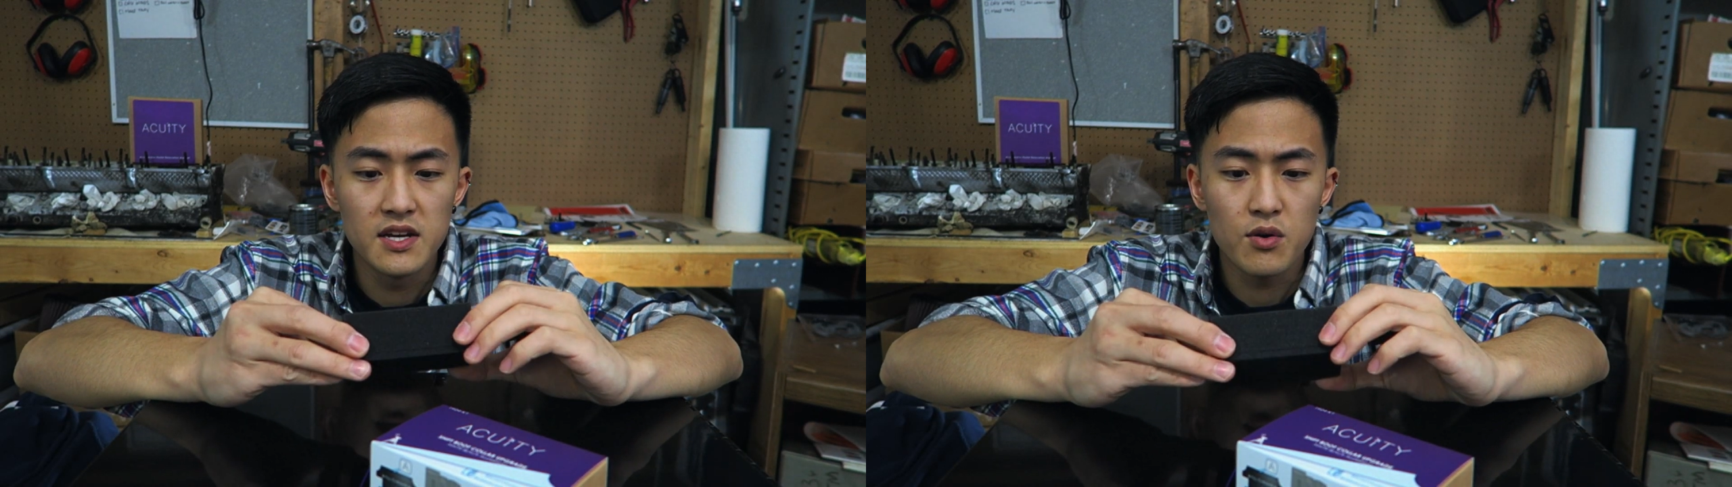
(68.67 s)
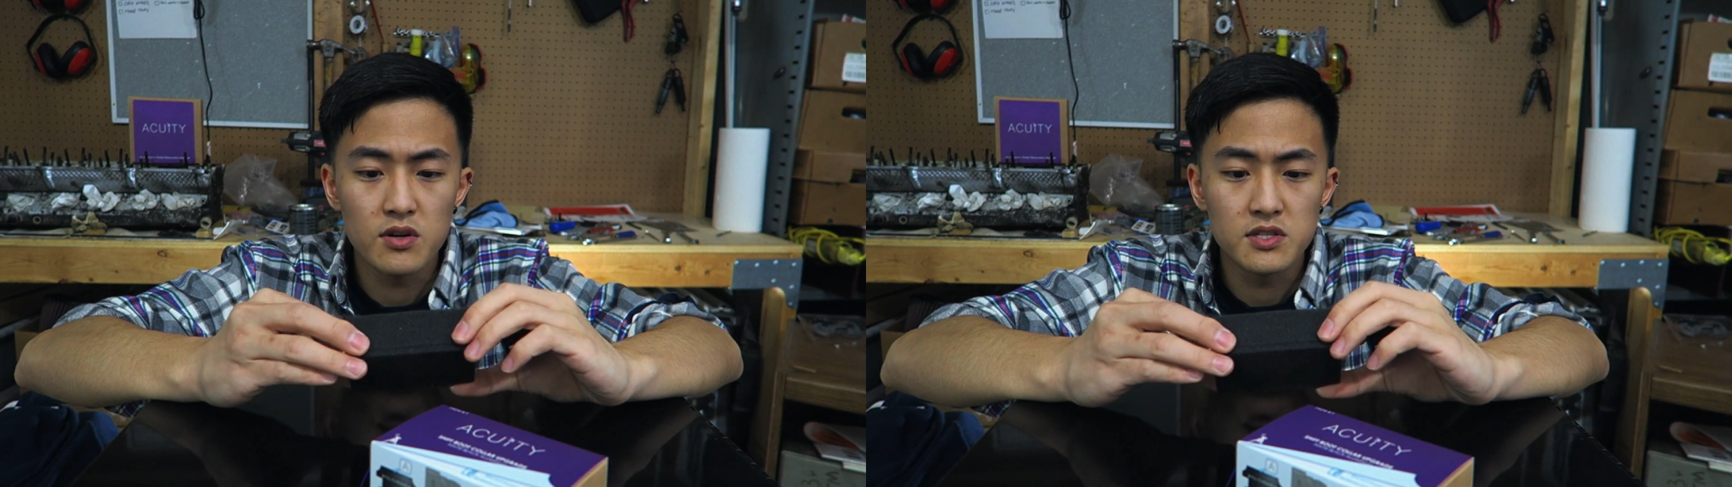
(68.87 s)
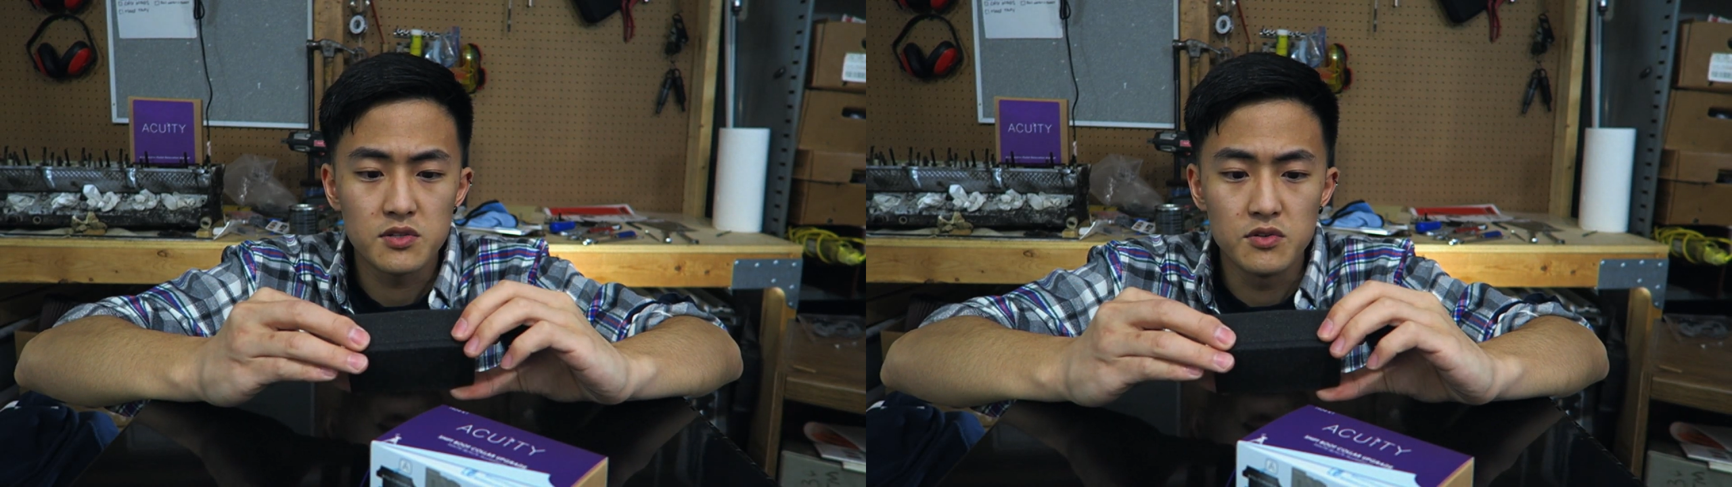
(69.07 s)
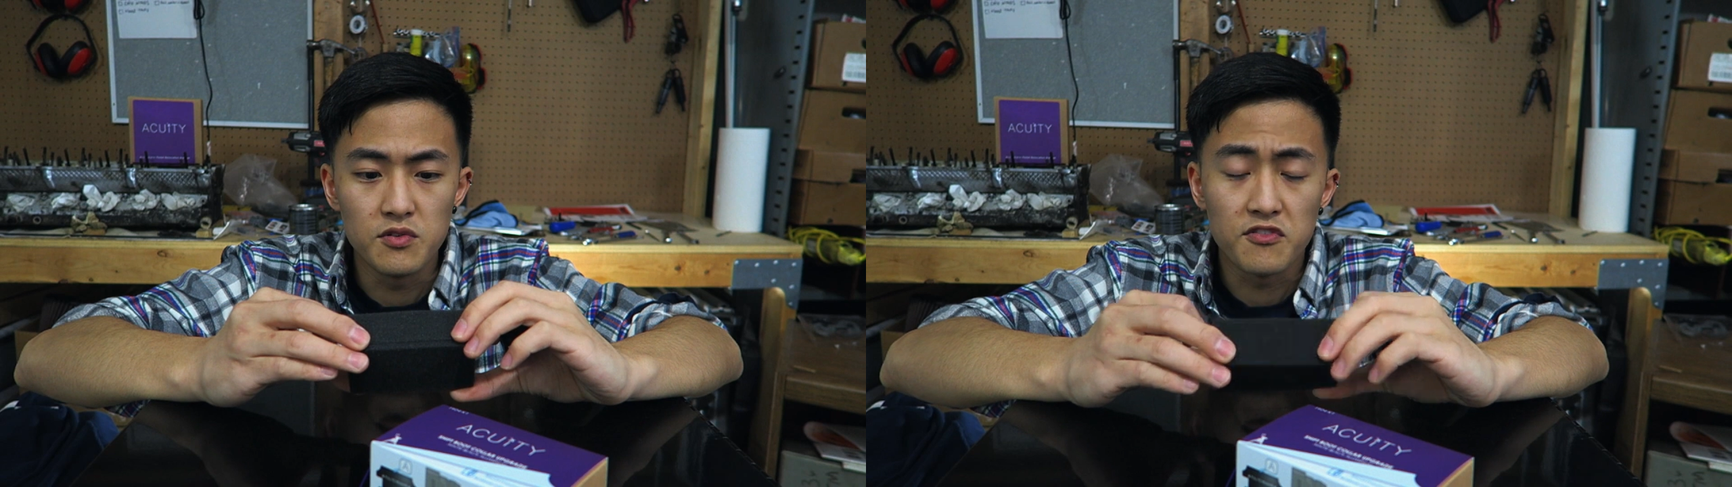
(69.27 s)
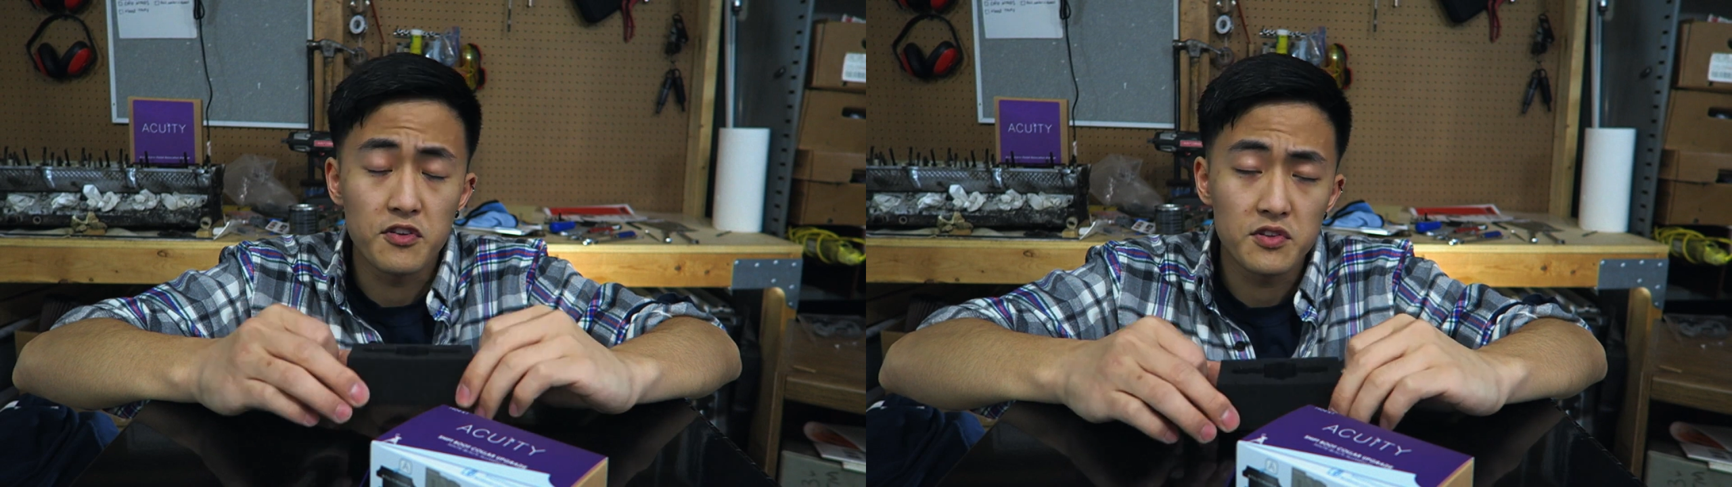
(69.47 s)
in order
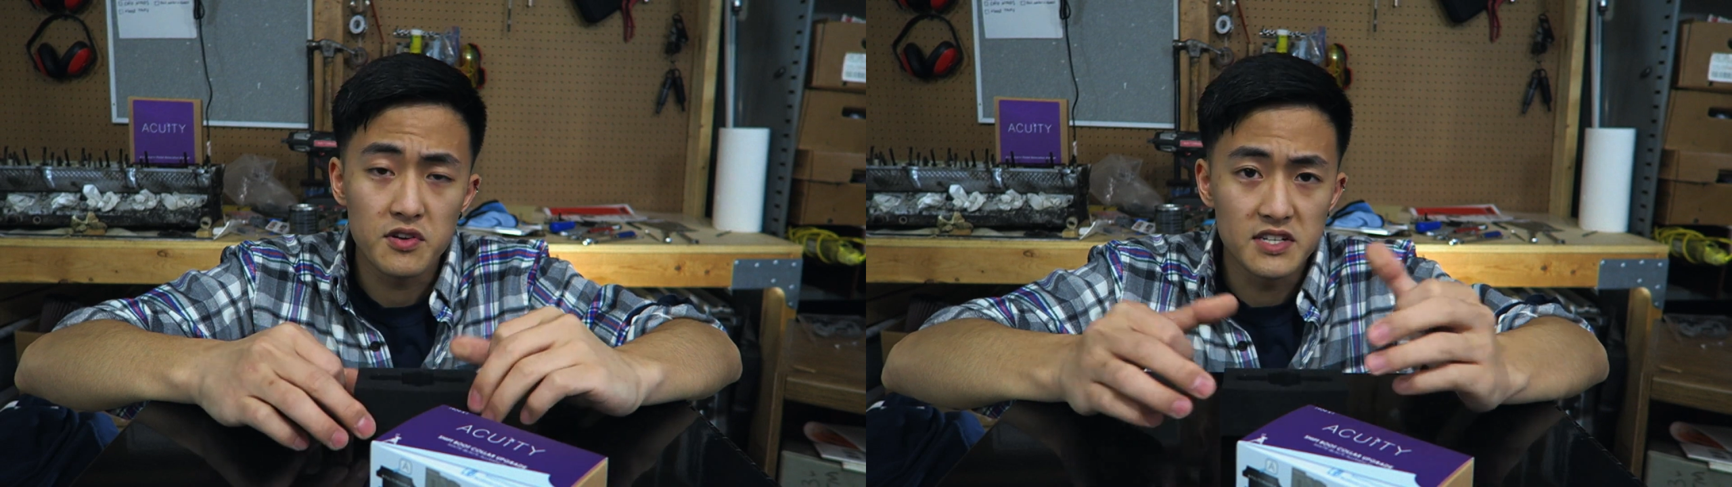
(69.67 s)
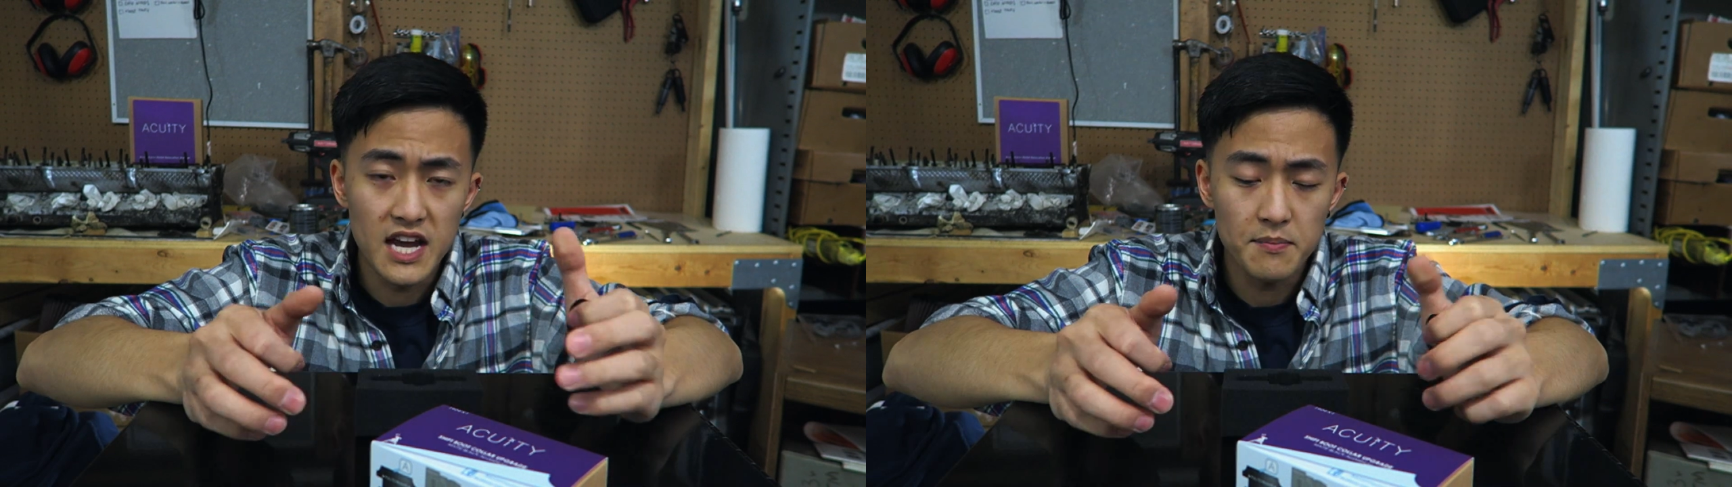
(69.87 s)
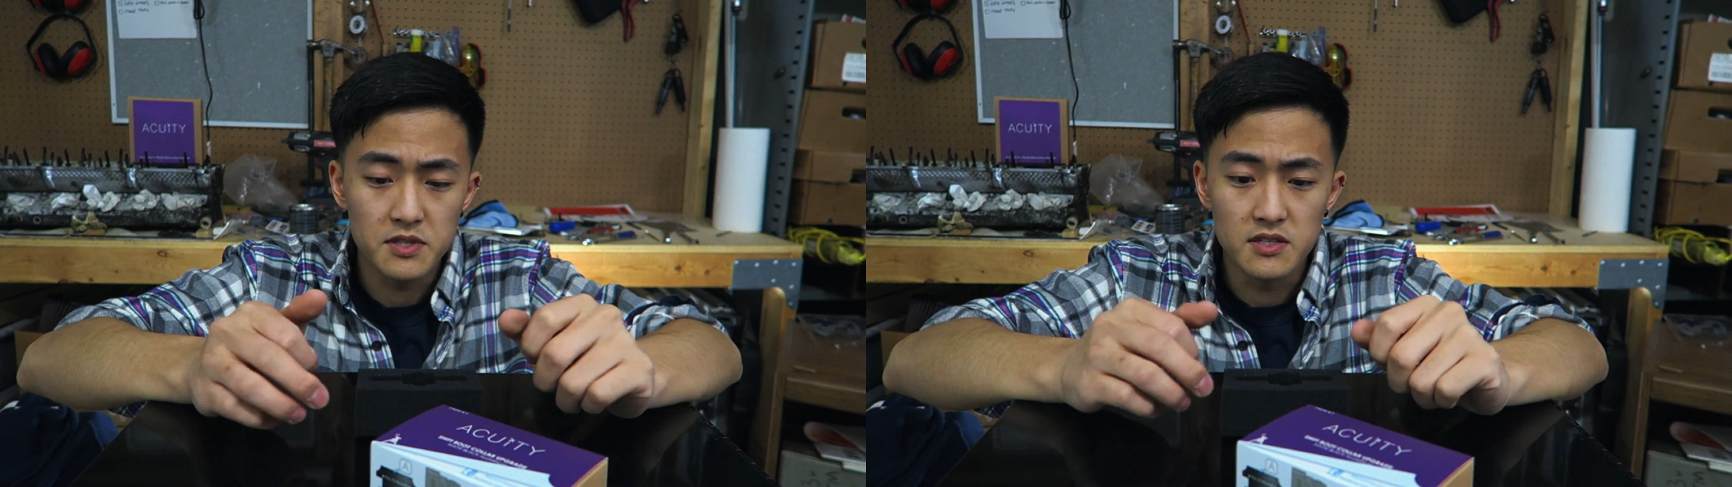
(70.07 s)
to further adapt